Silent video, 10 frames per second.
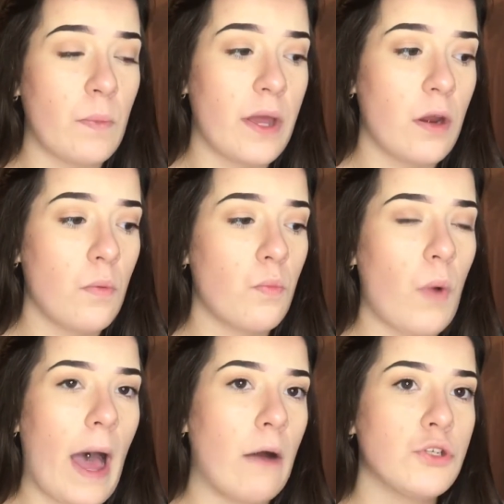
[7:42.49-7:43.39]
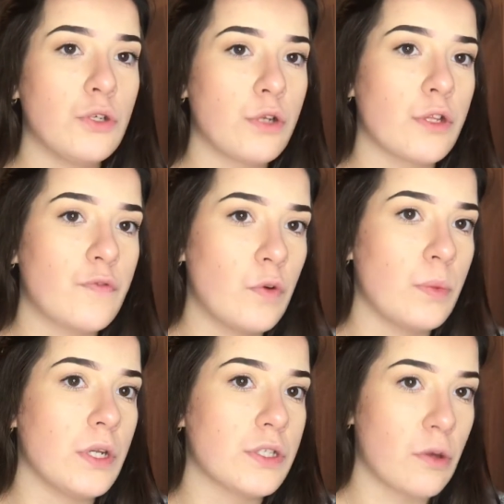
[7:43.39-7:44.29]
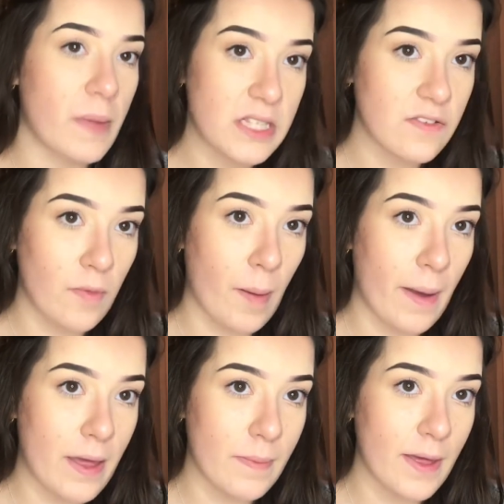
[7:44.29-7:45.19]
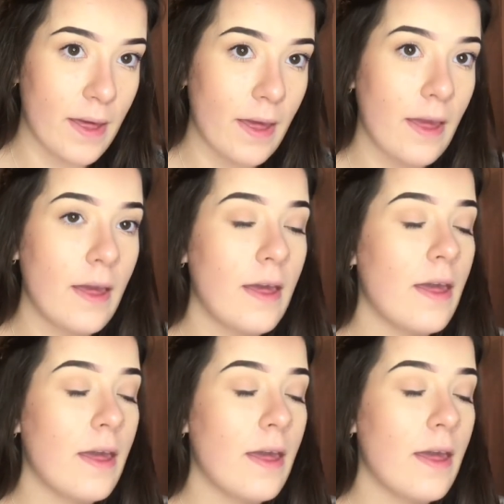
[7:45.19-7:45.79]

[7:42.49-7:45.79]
when how do you know the formula's not best for my baby?